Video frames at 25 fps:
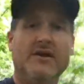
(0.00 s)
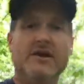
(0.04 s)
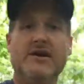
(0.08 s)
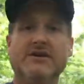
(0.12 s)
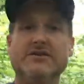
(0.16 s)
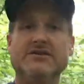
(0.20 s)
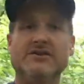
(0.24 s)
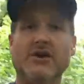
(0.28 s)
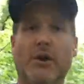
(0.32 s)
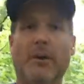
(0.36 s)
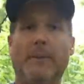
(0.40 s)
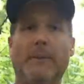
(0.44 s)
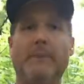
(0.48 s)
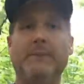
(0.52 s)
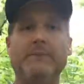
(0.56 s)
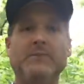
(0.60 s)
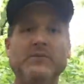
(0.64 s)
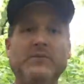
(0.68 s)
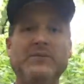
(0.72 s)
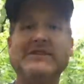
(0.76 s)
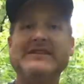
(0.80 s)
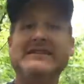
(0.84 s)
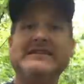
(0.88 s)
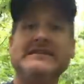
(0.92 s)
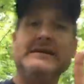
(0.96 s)
So,
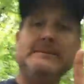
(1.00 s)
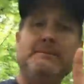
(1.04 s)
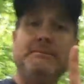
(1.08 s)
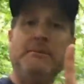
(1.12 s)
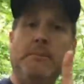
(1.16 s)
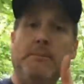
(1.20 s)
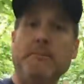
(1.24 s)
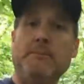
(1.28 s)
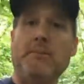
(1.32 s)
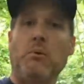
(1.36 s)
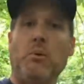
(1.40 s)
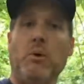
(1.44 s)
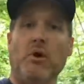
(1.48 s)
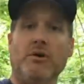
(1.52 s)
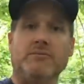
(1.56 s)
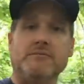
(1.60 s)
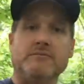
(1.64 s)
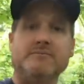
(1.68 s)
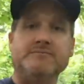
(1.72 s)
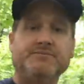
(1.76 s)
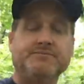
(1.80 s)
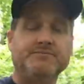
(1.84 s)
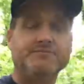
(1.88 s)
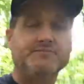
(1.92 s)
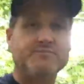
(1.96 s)
tip number one,
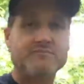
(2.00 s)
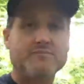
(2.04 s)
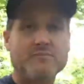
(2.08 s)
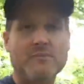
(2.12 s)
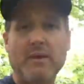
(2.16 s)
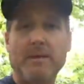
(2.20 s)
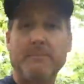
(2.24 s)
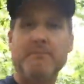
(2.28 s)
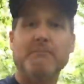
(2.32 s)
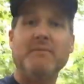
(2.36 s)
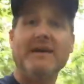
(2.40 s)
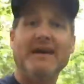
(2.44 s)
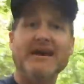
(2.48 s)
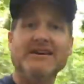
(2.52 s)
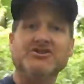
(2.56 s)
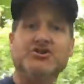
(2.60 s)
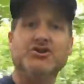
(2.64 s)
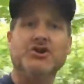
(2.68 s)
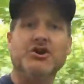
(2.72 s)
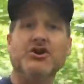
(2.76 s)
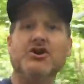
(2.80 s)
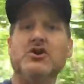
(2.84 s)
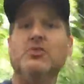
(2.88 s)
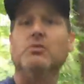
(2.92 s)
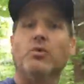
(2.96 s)
make sure
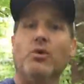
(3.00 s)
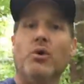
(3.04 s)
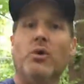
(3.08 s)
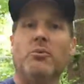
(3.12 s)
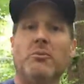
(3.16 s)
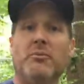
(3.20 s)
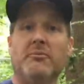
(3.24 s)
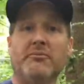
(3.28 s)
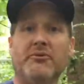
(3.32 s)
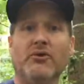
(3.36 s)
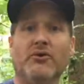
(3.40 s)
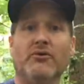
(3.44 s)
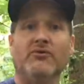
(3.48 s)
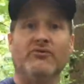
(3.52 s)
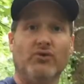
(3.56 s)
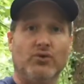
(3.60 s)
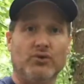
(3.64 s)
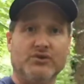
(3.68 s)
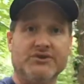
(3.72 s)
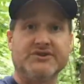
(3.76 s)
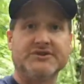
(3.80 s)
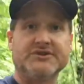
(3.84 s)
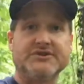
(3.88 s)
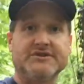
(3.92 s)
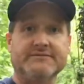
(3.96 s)
you warm up your
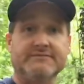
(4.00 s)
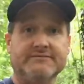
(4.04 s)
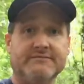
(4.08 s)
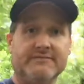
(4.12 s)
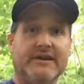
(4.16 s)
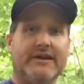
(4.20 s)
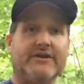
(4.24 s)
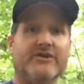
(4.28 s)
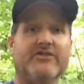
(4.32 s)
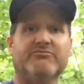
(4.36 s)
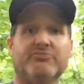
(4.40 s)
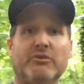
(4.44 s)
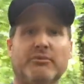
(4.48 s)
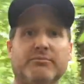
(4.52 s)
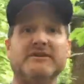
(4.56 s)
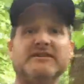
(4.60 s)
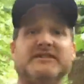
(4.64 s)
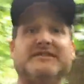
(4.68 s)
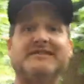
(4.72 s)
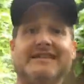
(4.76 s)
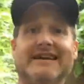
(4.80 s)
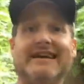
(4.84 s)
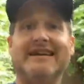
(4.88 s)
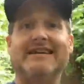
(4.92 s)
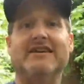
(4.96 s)
voice. Now, you've probably
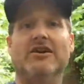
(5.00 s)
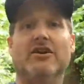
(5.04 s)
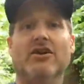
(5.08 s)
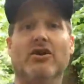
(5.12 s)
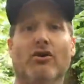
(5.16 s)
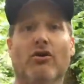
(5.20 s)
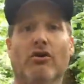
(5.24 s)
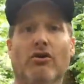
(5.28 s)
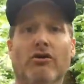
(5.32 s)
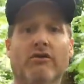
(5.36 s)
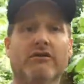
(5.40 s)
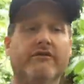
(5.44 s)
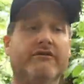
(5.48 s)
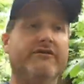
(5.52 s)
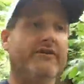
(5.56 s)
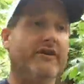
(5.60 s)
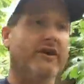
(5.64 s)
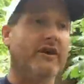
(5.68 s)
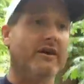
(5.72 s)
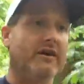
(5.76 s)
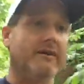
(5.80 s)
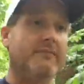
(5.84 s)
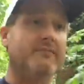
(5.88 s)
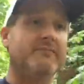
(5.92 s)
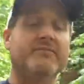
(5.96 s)
seen a lot of
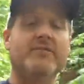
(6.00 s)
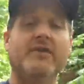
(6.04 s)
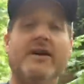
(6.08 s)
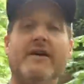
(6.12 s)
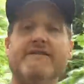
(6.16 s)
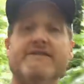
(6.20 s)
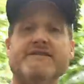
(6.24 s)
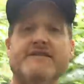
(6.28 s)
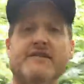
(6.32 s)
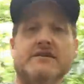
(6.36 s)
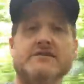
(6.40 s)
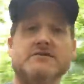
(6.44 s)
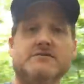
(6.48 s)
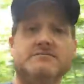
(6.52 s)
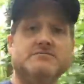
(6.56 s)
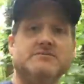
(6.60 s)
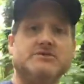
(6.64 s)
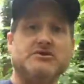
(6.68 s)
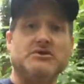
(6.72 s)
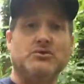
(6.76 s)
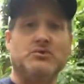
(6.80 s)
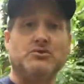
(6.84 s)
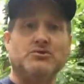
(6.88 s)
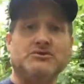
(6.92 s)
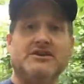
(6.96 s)
films
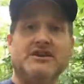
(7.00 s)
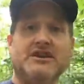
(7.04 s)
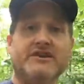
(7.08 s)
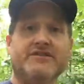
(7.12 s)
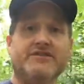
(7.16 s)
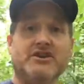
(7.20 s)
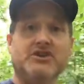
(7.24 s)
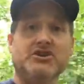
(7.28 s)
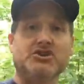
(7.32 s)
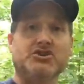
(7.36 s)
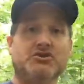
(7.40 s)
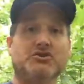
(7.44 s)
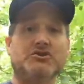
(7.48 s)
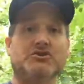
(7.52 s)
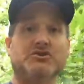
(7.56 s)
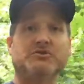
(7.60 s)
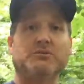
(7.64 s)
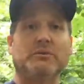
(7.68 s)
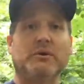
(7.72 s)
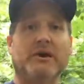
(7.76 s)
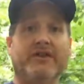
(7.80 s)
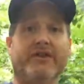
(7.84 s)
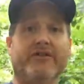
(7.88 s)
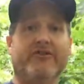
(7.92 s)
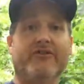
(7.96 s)
or TV shows
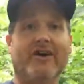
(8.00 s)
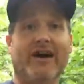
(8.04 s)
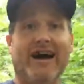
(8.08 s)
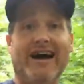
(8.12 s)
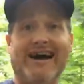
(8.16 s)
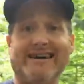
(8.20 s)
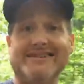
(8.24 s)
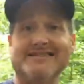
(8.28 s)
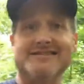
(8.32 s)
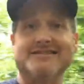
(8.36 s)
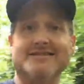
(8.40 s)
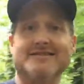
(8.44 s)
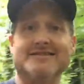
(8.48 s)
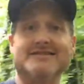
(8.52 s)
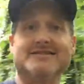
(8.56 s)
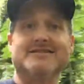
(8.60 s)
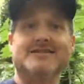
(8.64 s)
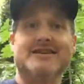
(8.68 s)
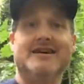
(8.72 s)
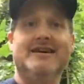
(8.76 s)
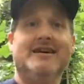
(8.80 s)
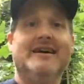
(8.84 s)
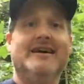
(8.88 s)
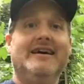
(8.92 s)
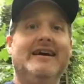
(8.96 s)
where there are actors
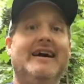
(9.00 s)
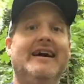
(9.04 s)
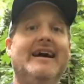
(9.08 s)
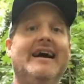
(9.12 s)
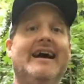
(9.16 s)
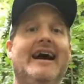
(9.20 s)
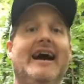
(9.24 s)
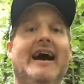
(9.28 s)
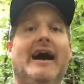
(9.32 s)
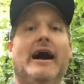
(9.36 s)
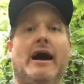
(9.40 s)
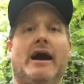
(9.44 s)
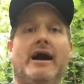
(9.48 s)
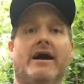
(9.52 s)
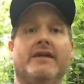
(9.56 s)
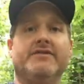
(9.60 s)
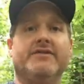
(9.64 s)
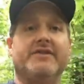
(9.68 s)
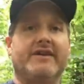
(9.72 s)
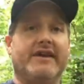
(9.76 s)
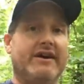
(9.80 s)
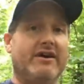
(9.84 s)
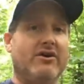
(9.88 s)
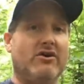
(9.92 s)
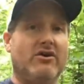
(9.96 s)
and
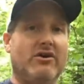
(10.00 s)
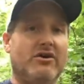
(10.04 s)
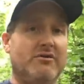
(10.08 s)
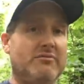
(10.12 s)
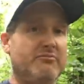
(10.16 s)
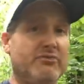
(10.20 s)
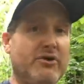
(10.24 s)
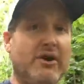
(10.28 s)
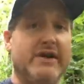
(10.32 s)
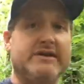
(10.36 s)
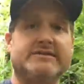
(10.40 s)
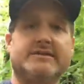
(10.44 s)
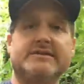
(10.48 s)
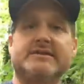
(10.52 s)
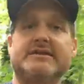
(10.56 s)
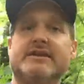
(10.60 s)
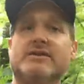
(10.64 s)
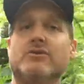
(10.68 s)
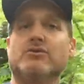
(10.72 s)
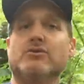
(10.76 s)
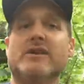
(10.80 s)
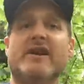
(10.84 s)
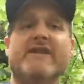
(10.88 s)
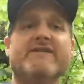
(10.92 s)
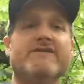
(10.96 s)
they are practicing
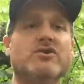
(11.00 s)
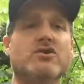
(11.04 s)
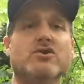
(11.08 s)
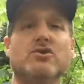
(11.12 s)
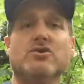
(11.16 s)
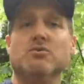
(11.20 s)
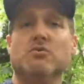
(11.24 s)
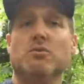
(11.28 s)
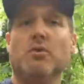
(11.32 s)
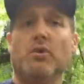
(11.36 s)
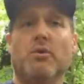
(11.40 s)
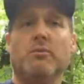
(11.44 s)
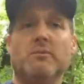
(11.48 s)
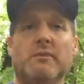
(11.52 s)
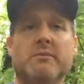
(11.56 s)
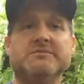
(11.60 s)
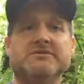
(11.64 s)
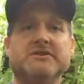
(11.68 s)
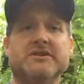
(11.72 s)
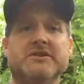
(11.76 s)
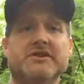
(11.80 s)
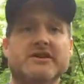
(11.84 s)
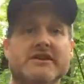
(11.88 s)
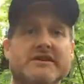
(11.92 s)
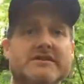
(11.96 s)
all their vocal warm-ups
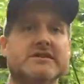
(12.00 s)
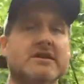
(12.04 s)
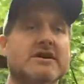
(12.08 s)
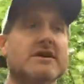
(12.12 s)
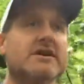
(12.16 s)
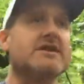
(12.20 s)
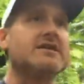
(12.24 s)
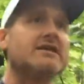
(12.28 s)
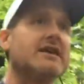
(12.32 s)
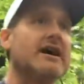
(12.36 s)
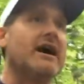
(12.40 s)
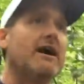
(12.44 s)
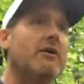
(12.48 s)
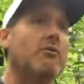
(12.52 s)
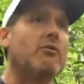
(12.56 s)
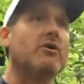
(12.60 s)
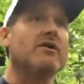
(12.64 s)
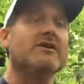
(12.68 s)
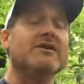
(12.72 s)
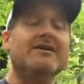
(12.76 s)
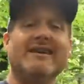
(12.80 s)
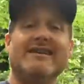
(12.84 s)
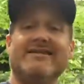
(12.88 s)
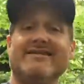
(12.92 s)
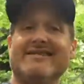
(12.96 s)
and things like that. Well,
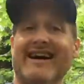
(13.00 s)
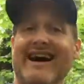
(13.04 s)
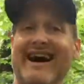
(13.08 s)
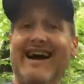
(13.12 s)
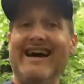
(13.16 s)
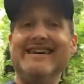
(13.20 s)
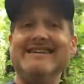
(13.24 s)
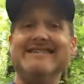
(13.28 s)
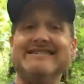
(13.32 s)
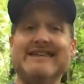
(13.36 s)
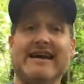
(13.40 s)
yeah, that is